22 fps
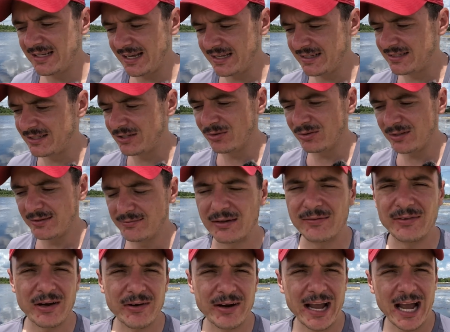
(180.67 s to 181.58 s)
and still live
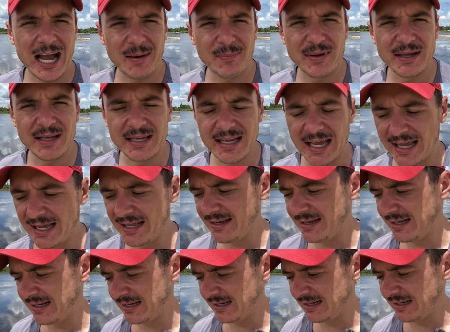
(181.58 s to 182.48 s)
a very happy
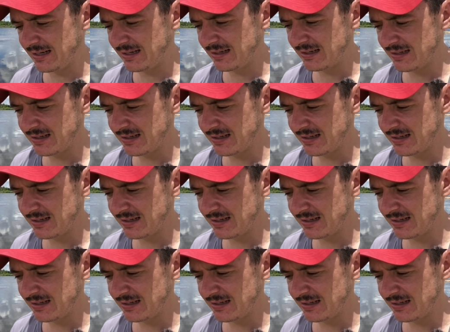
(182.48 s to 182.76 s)
and